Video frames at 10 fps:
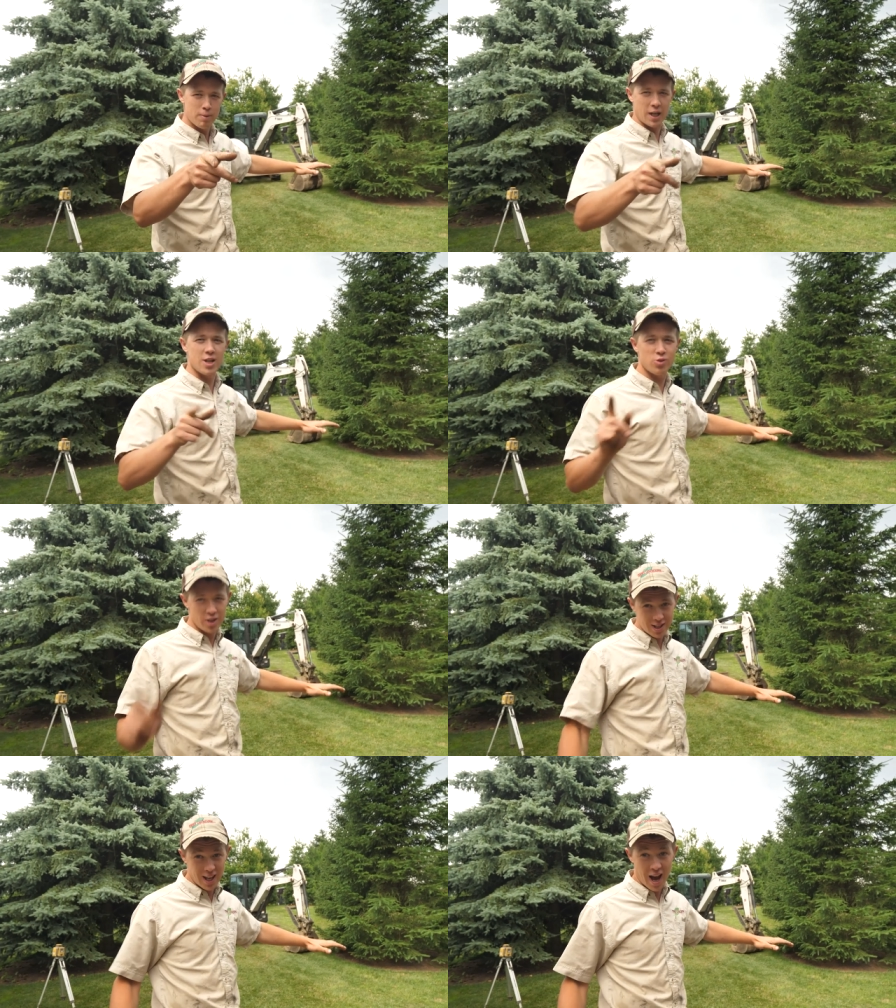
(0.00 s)
Because you
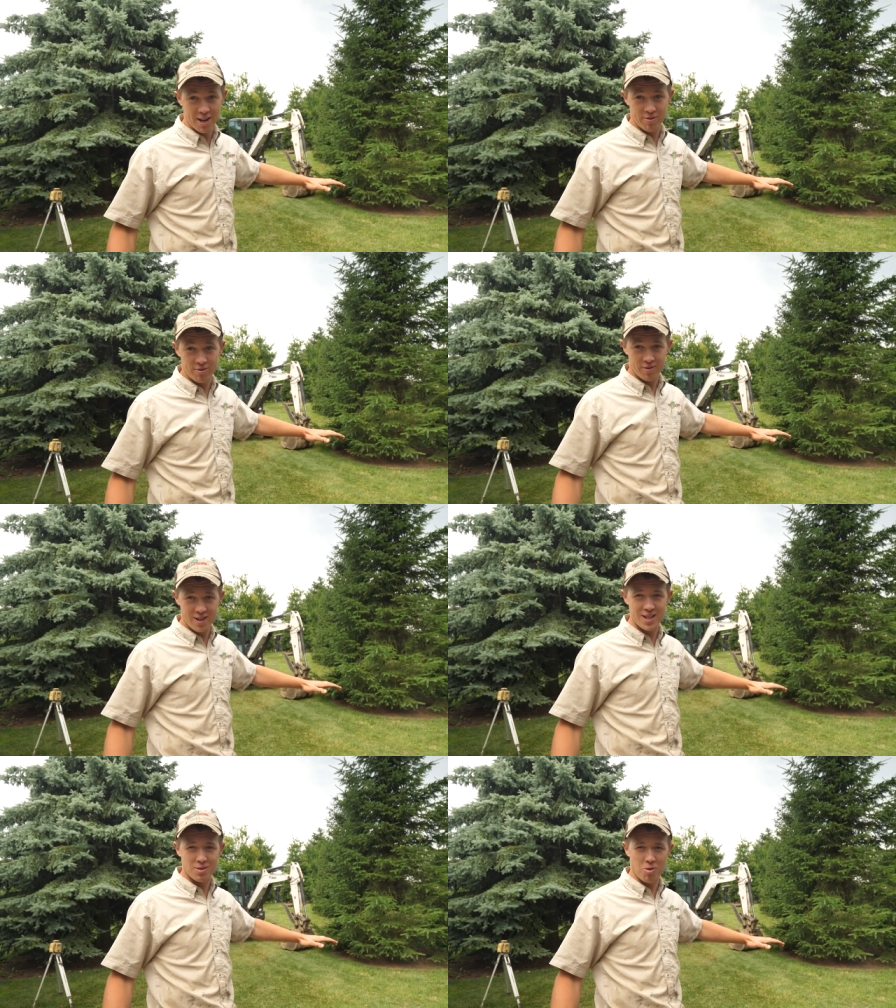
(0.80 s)
need life.
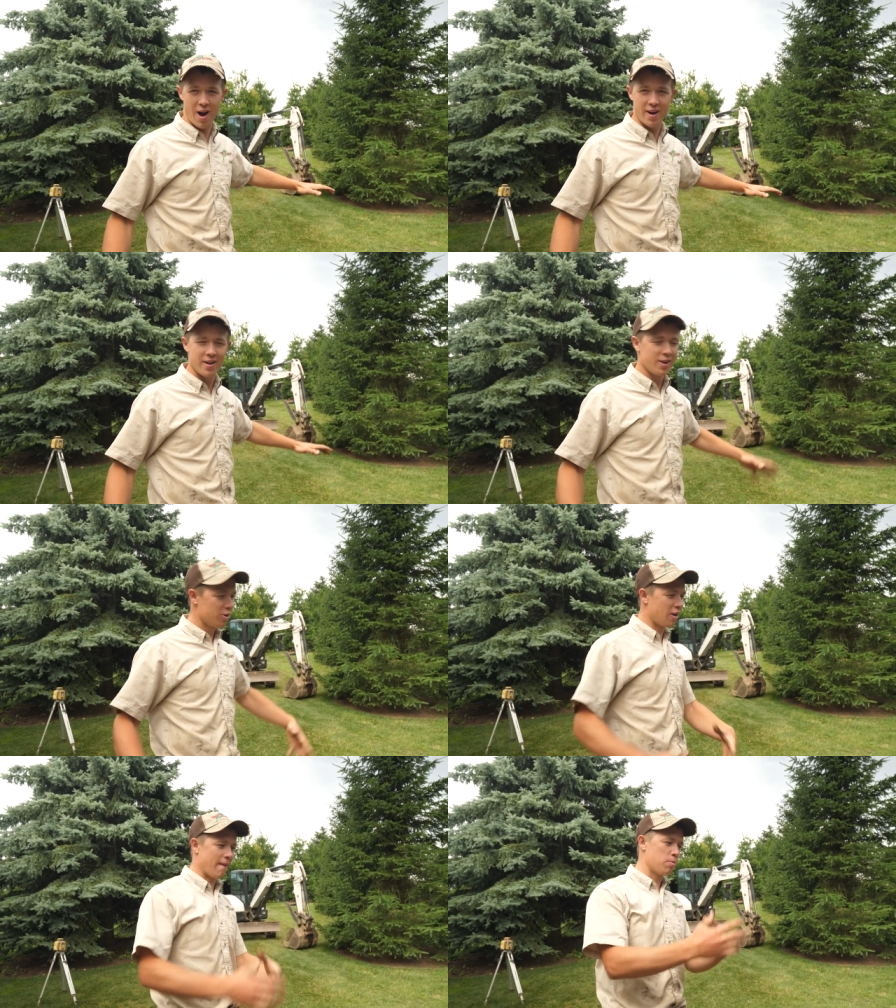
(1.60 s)
That's why.
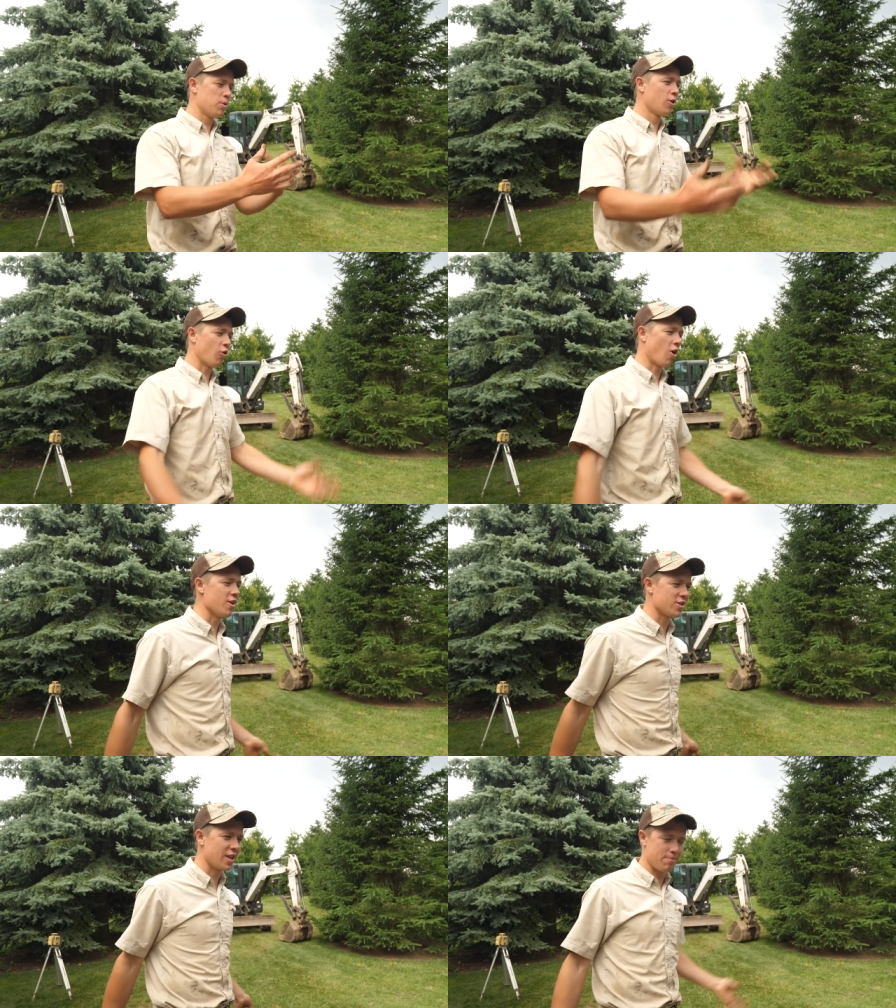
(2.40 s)
You can have a beautiful
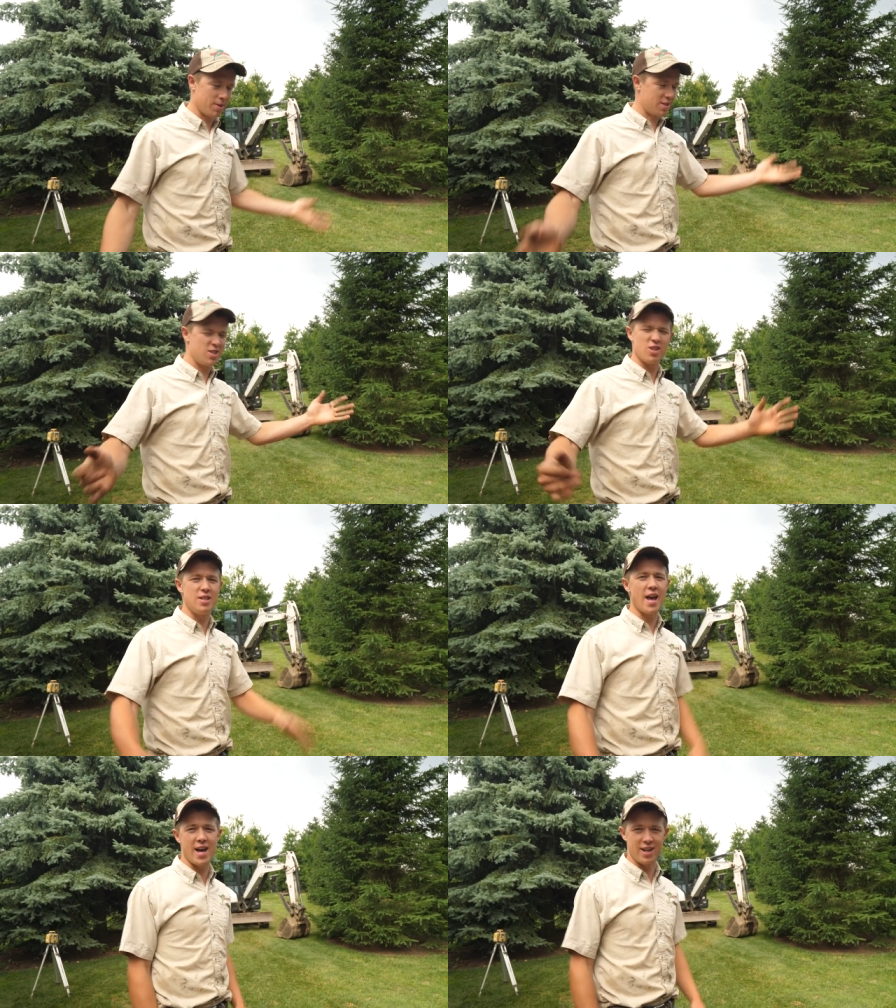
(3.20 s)
hardscape, but it's just
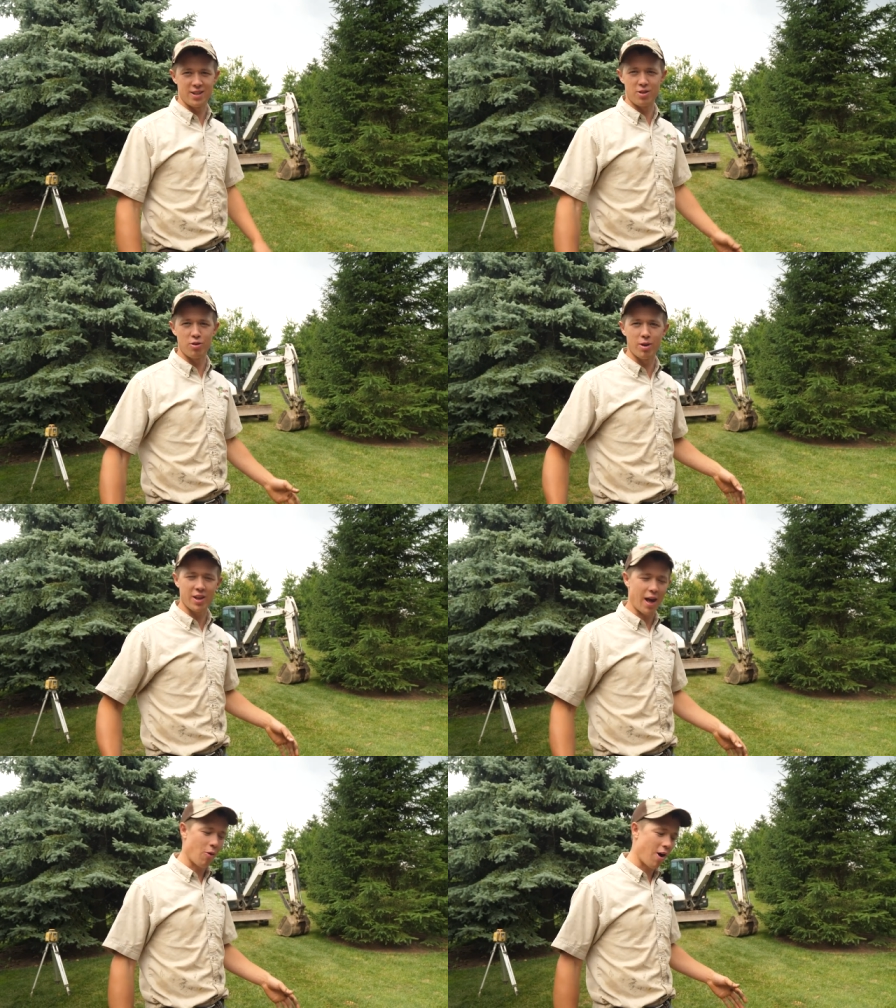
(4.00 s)
dead until you
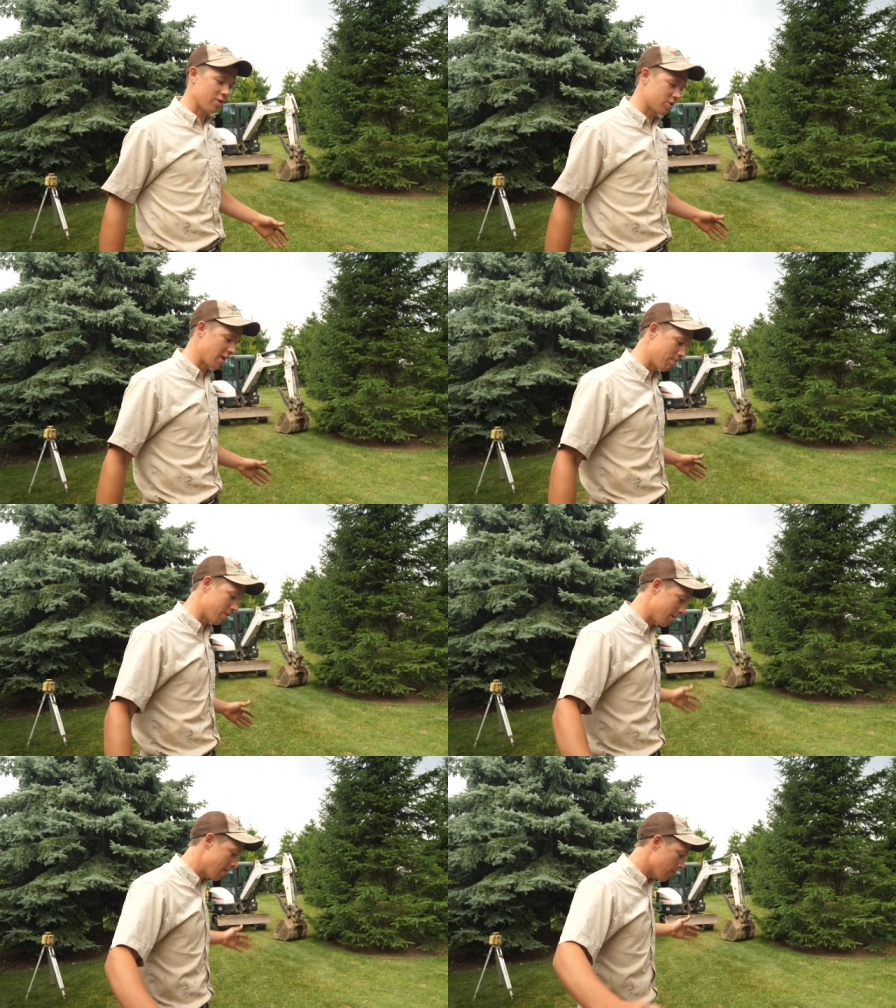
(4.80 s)
bring that waterscape
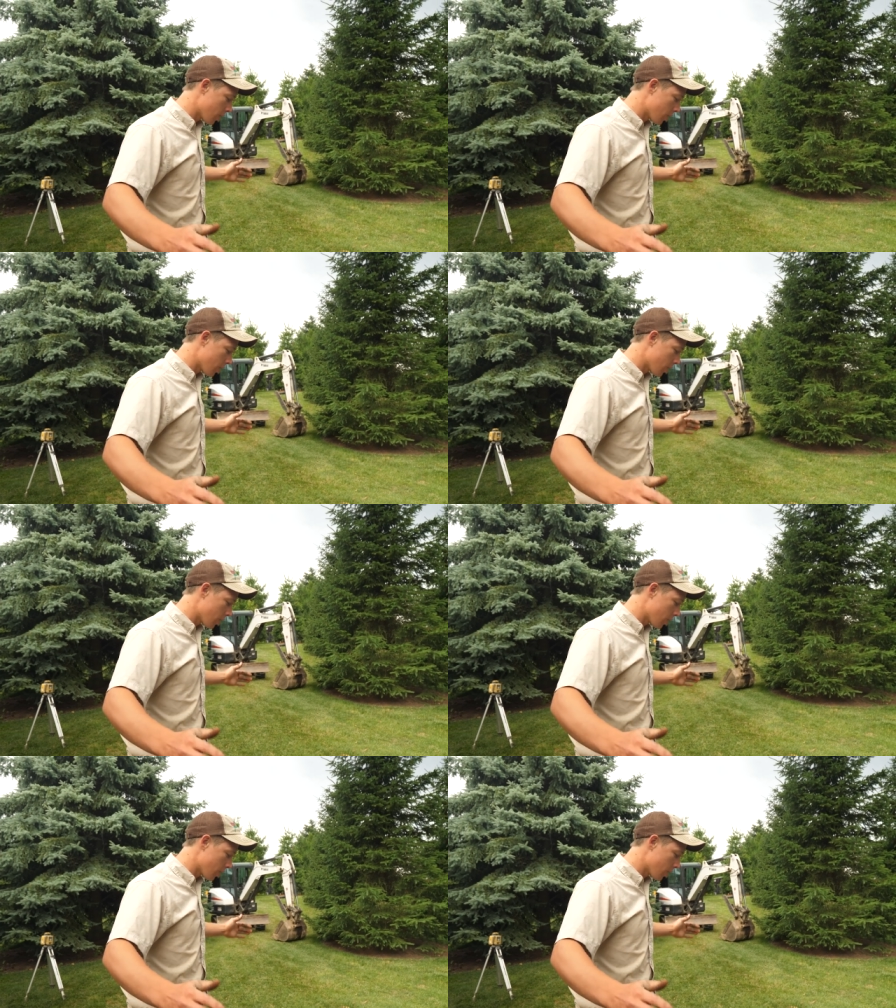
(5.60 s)
in.